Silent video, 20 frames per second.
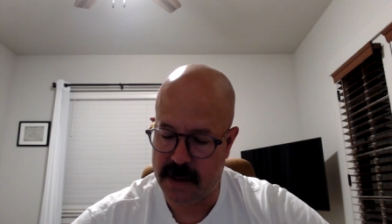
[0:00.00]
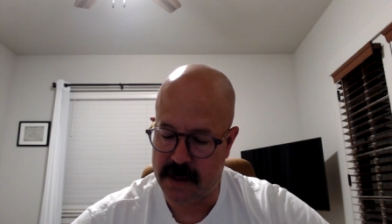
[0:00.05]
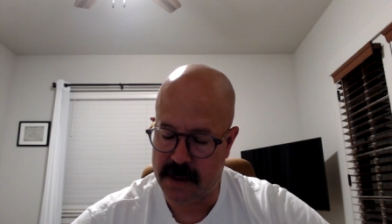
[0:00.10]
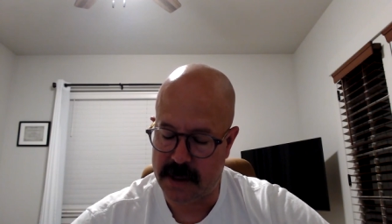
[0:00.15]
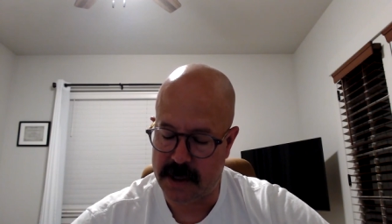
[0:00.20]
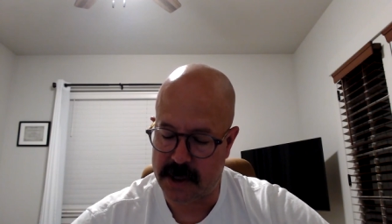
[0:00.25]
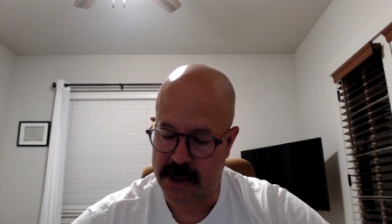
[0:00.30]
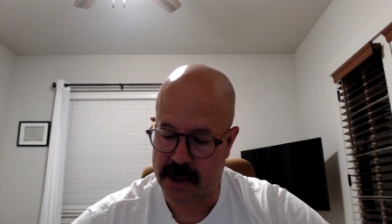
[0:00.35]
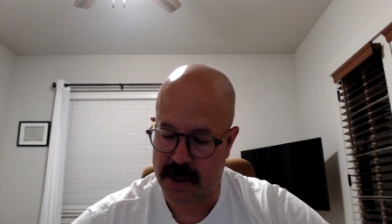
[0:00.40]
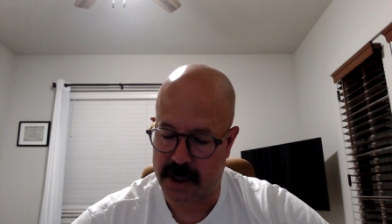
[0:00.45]

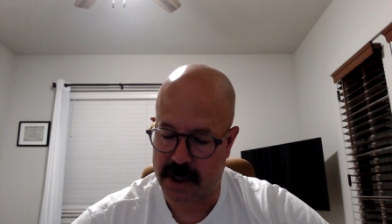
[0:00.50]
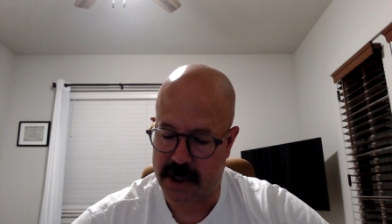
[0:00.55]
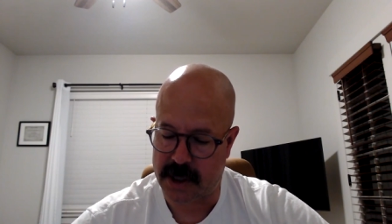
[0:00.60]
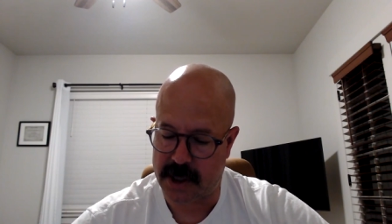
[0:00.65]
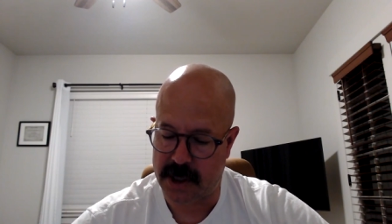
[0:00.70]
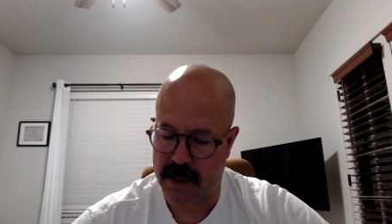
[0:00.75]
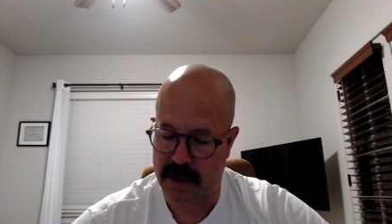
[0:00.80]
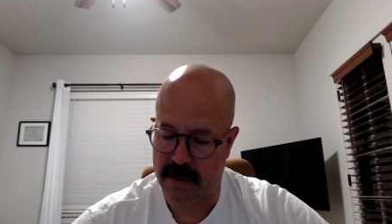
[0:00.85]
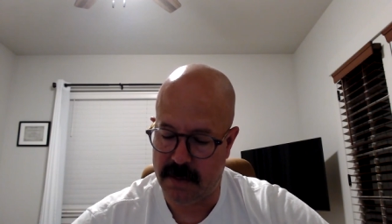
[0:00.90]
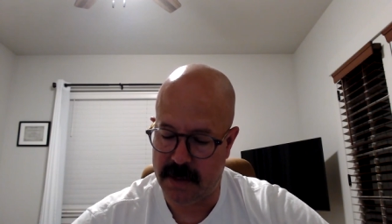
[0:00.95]

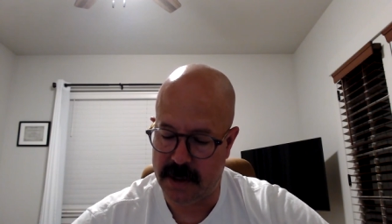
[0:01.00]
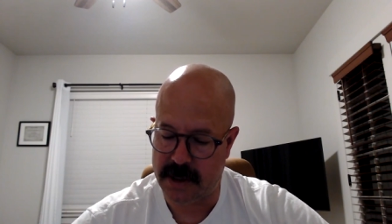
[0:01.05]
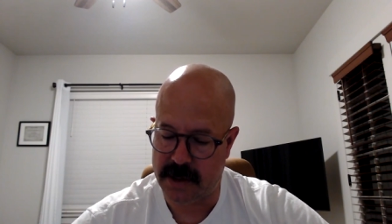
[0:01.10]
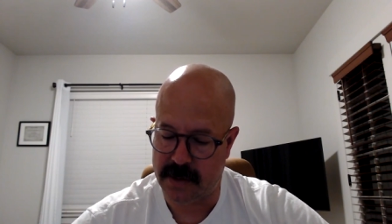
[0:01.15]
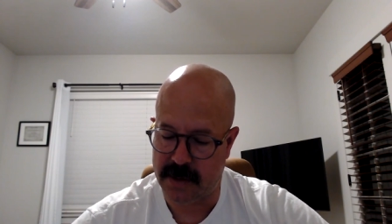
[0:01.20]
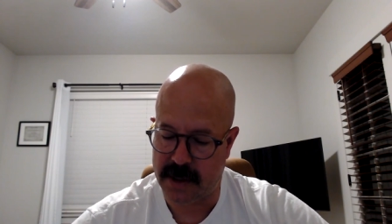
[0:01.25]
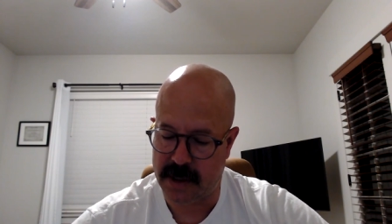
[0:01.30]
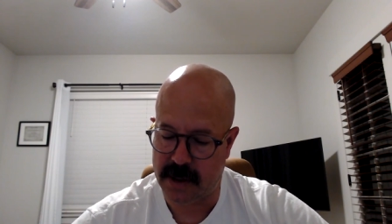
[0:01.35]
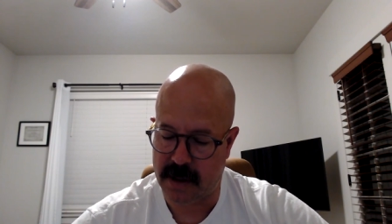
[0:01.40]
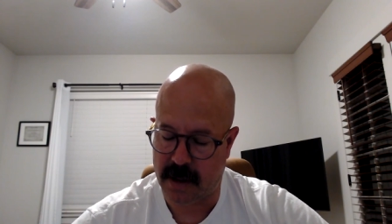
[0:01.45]
Destruction and
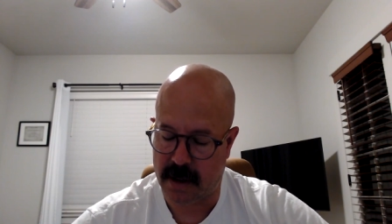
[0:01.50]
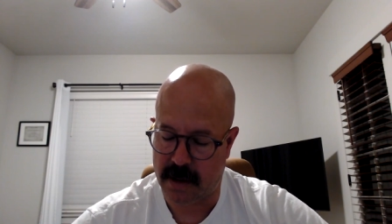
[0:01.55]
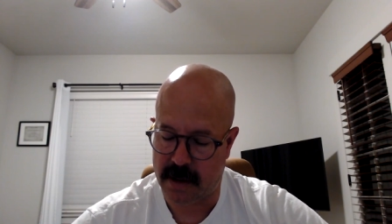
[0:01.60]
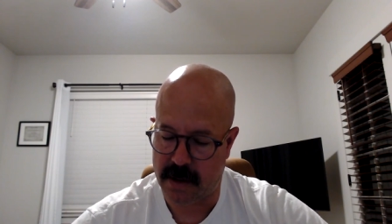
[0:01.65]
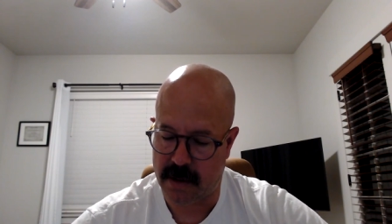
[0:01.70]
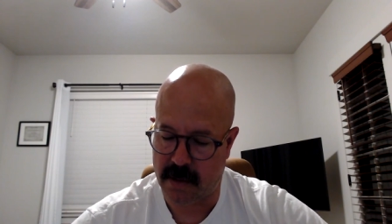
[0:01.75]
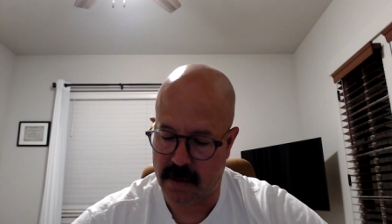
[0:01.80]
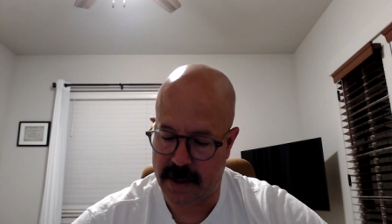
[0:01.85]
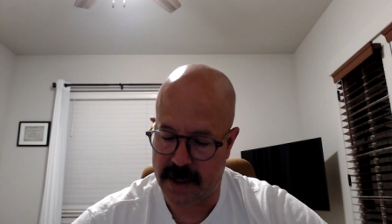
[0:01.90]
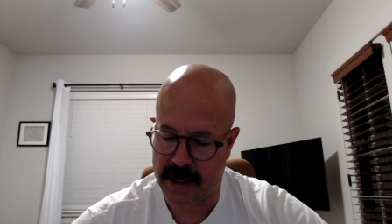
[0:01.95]
misery are their
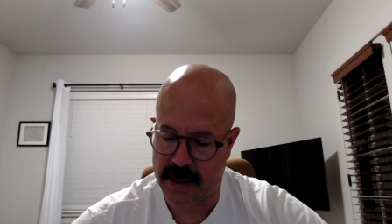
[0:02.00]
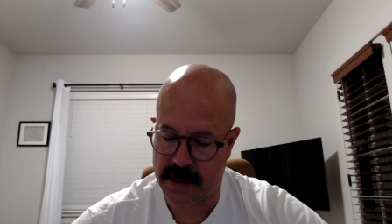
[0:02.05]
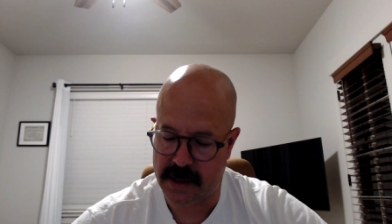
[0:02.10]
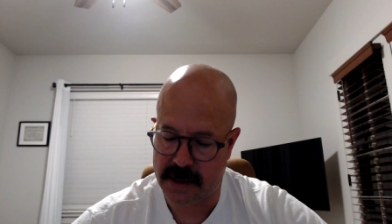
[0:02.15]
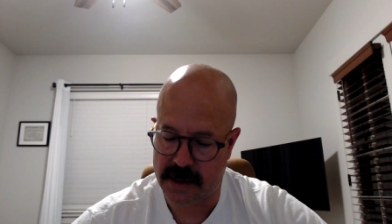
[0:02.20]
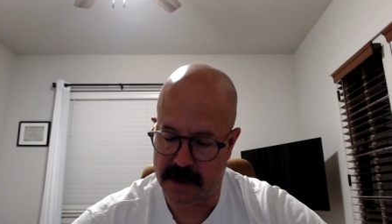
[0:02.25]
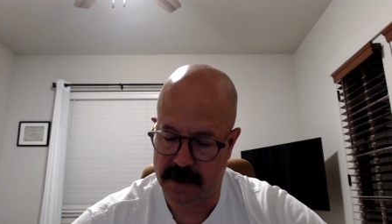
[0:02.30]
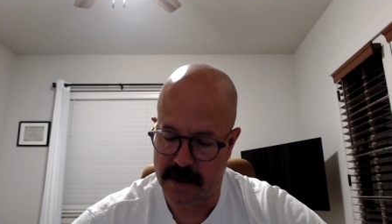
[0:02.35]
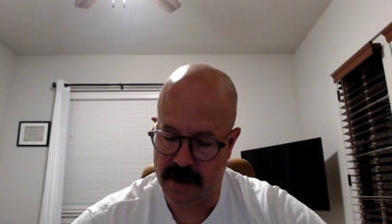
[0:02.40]
ways,